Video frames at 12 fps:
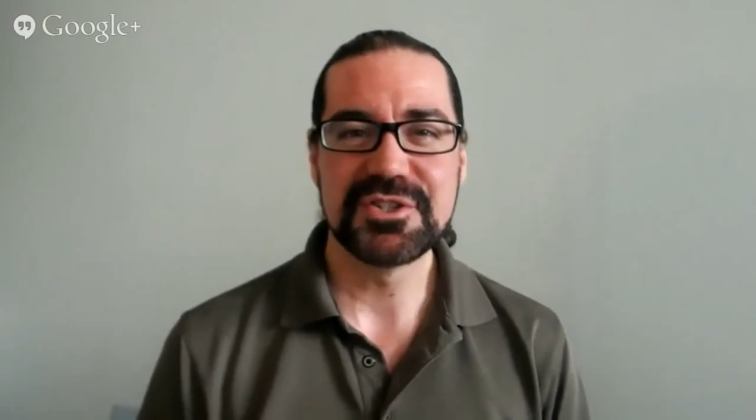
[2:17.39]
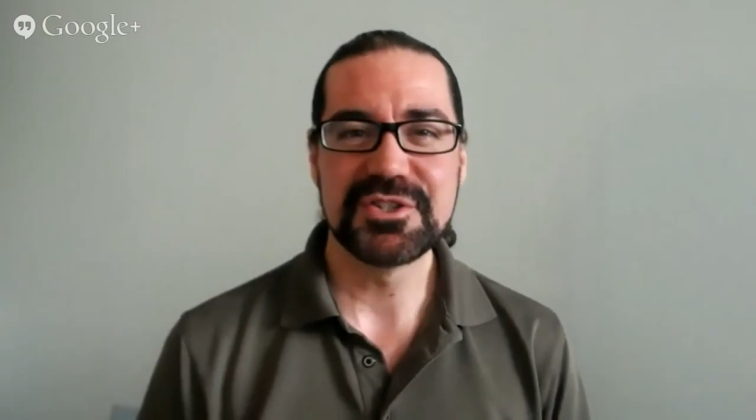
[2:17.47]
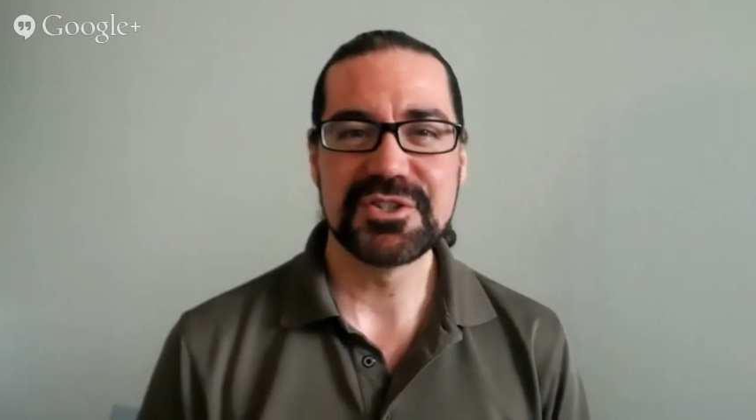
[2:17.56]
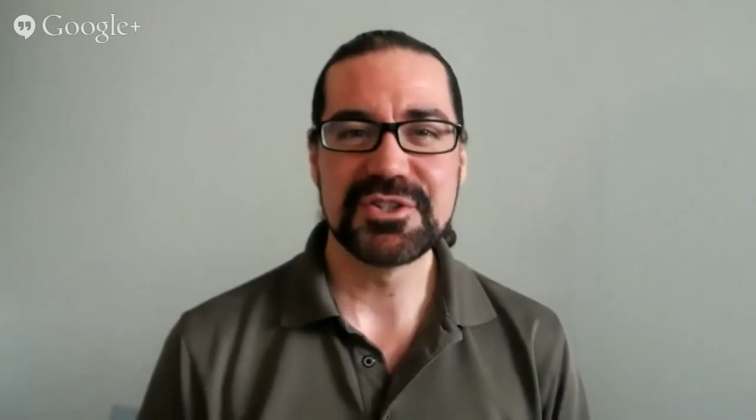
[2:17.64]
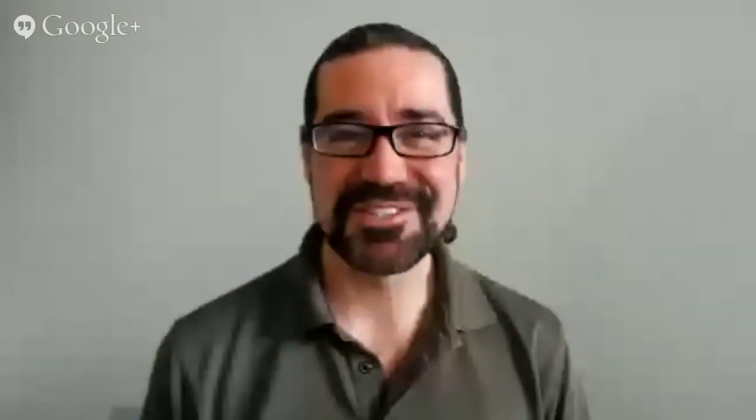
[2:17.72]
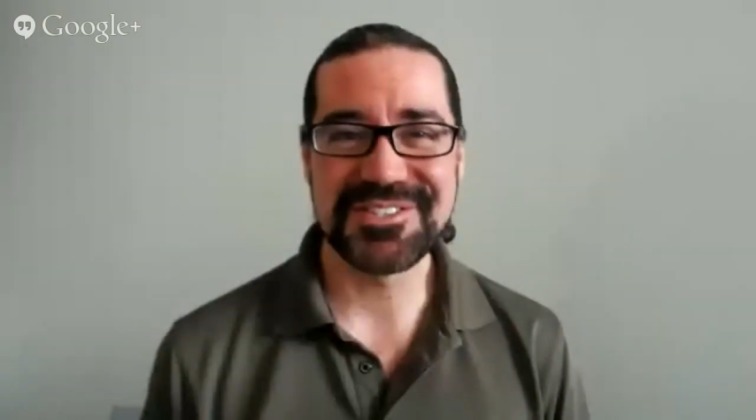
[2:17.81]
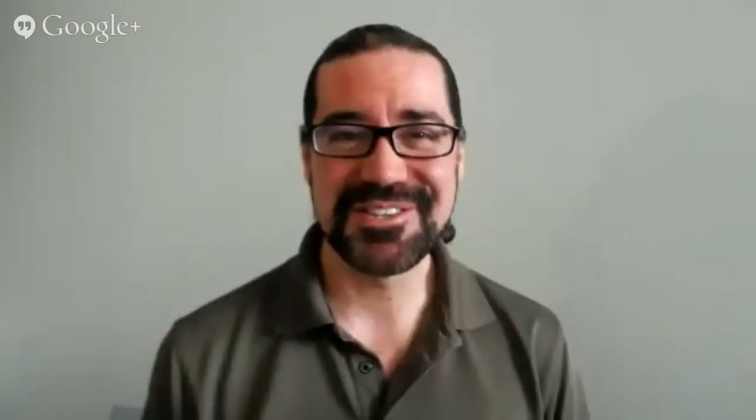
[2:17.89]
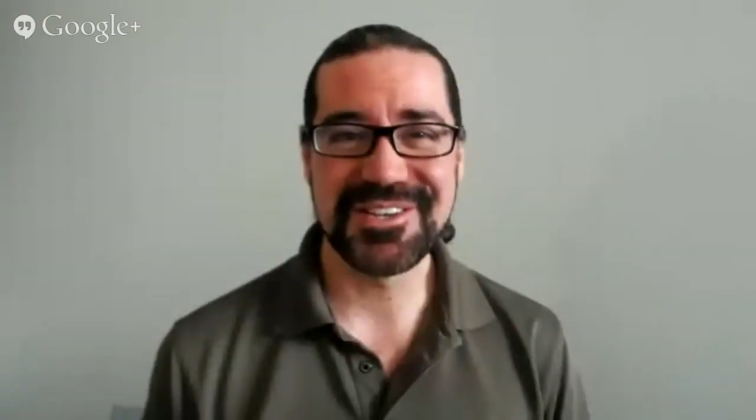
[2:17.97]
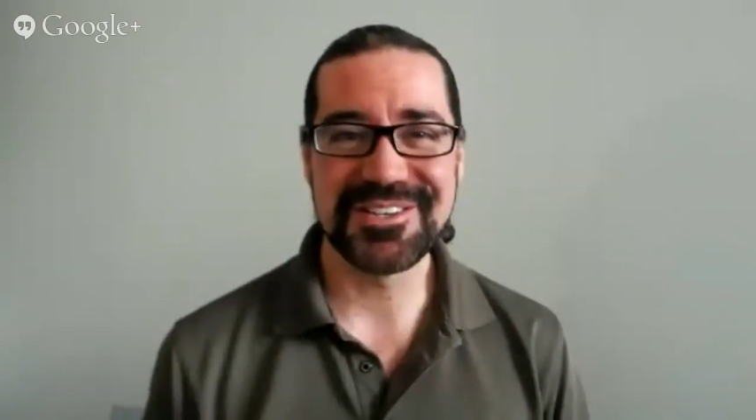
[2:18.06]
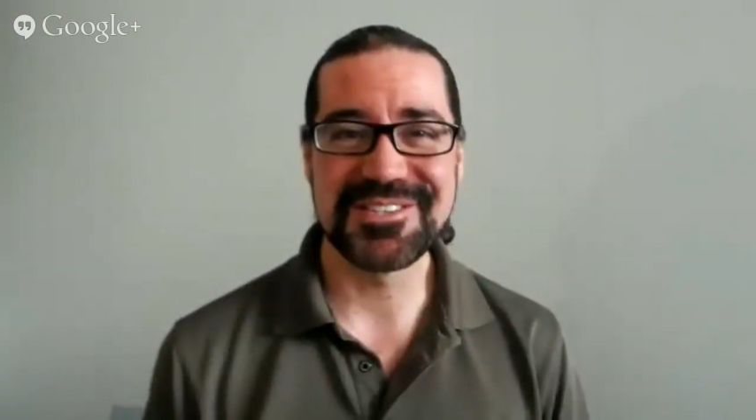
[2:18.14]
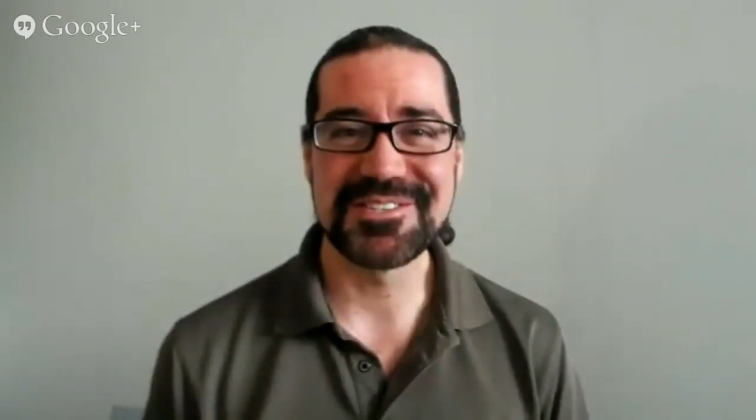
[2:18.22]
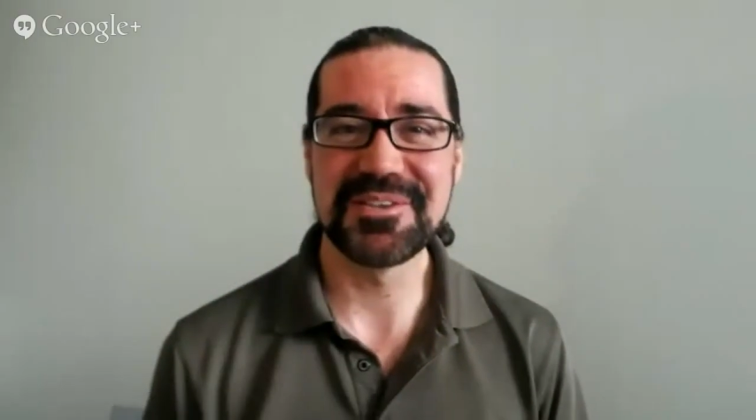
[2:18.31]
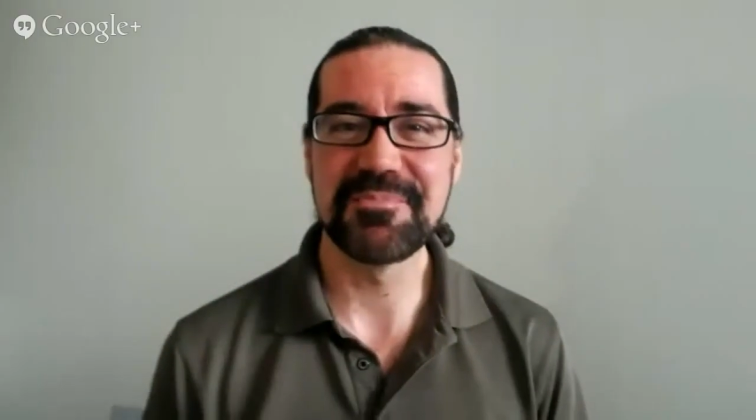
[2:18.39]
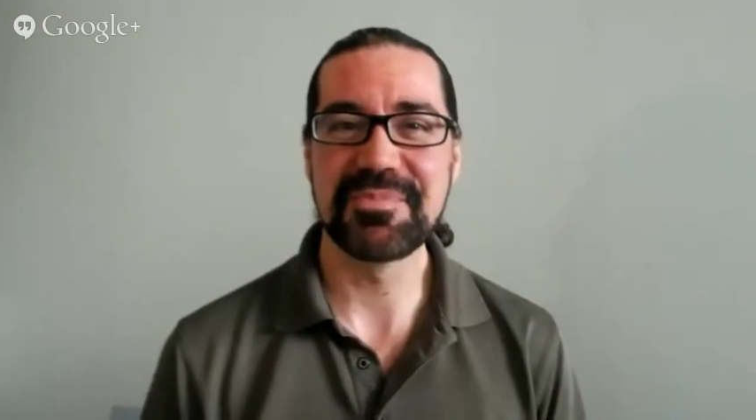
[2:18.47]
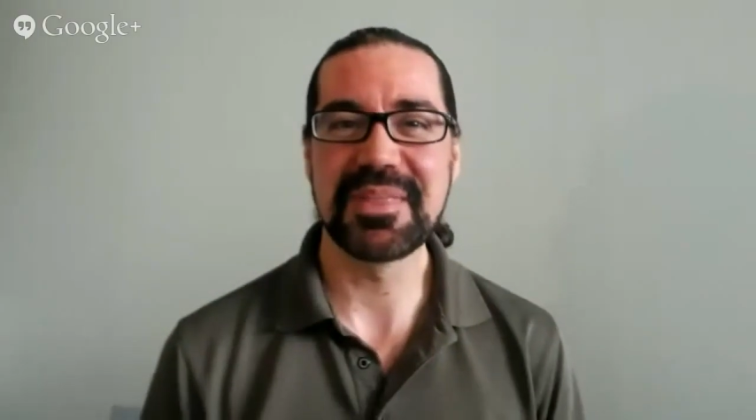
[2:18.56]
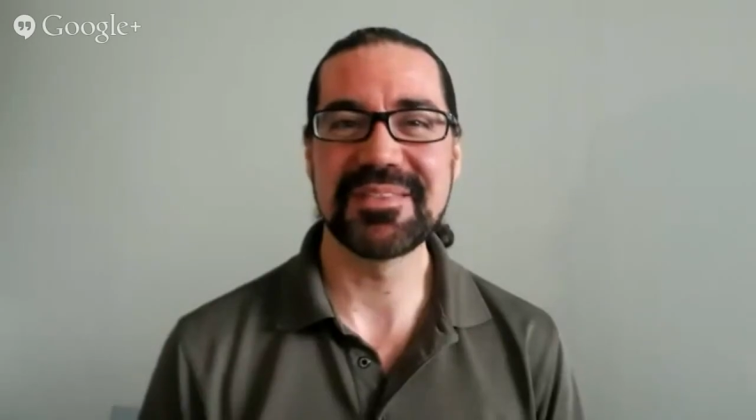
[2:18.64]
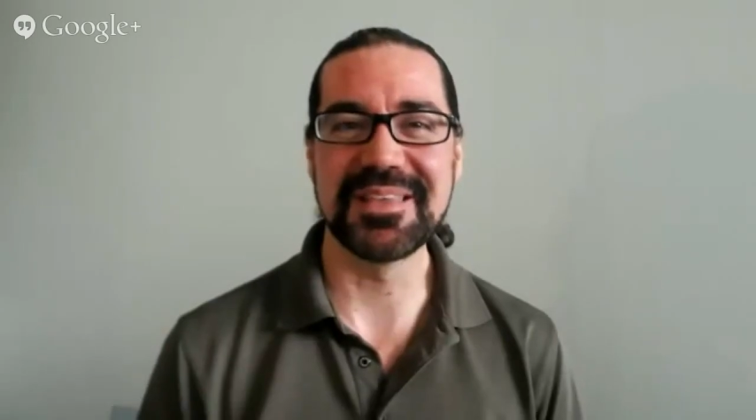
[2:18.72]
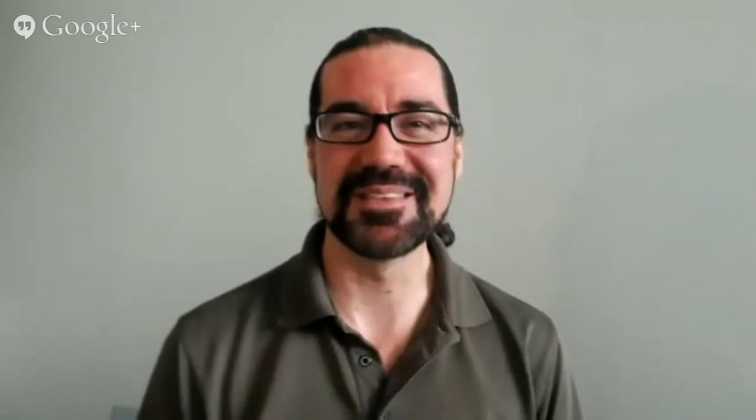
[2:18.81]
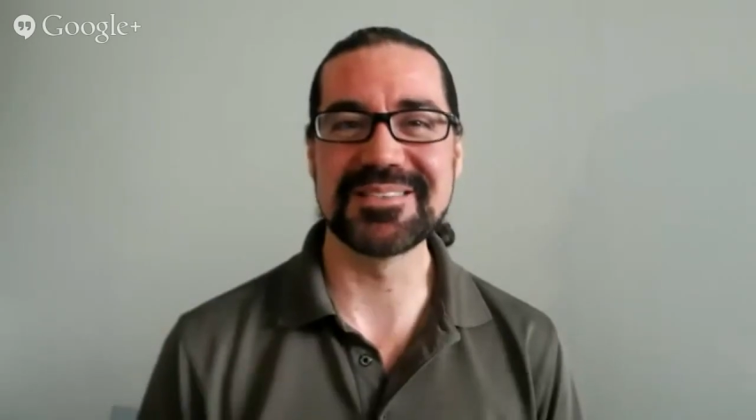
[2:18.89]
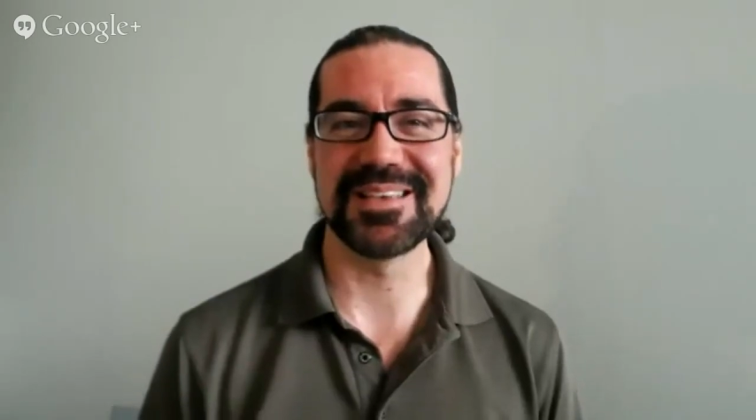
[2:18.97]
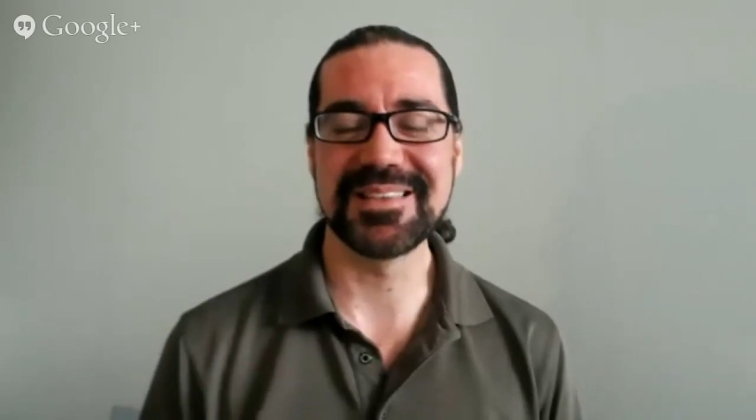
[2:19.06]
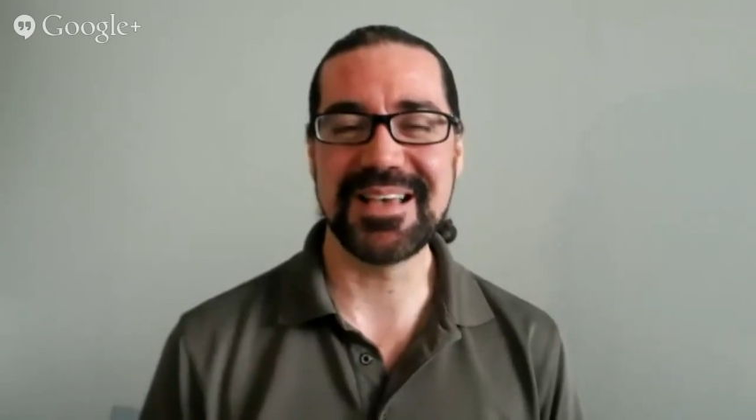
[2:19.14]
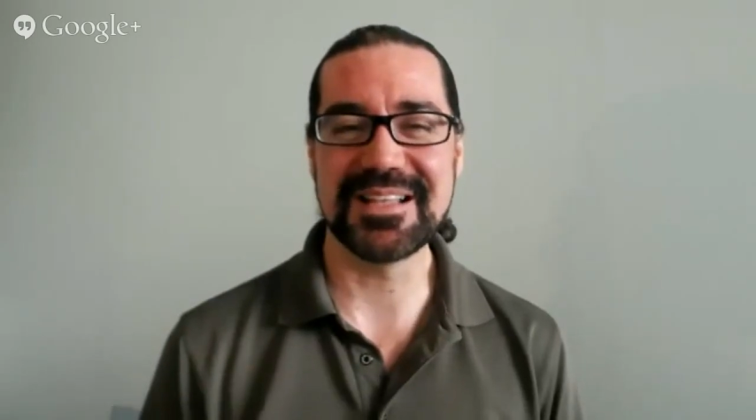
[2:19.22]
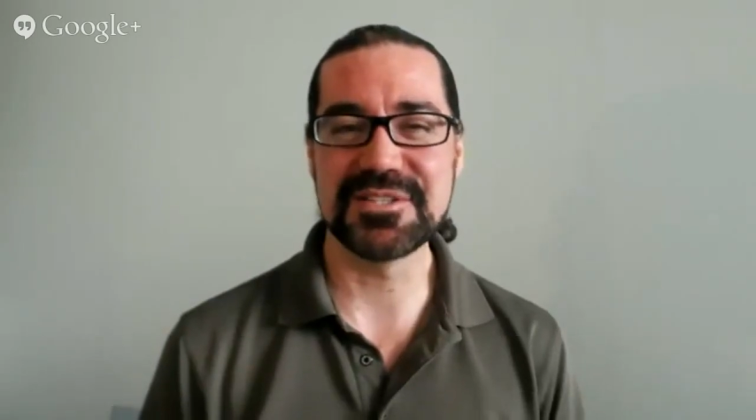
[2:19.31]
consciousness, things
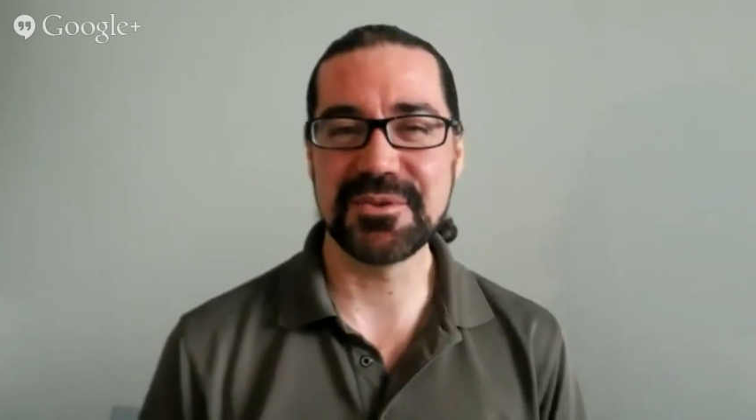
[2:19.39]
like that.